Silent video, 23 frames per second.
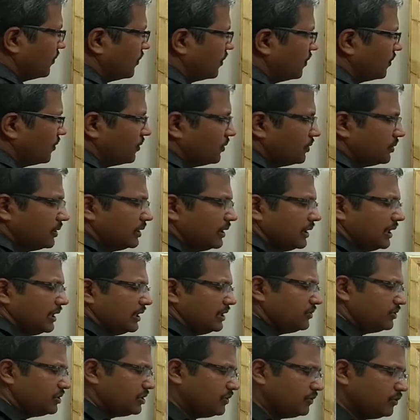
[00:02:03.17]
So the
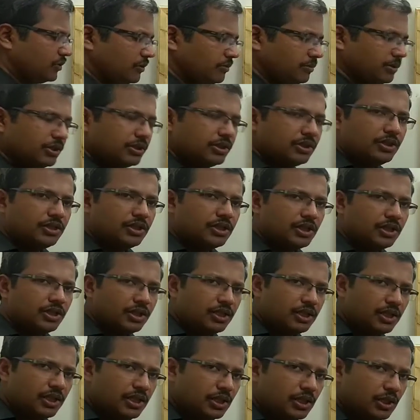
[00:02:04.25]
nitrogen will be there in
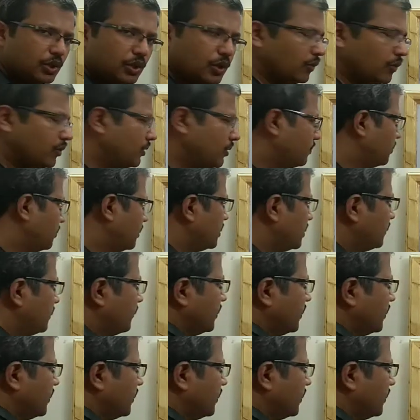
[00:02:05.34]
the lower part.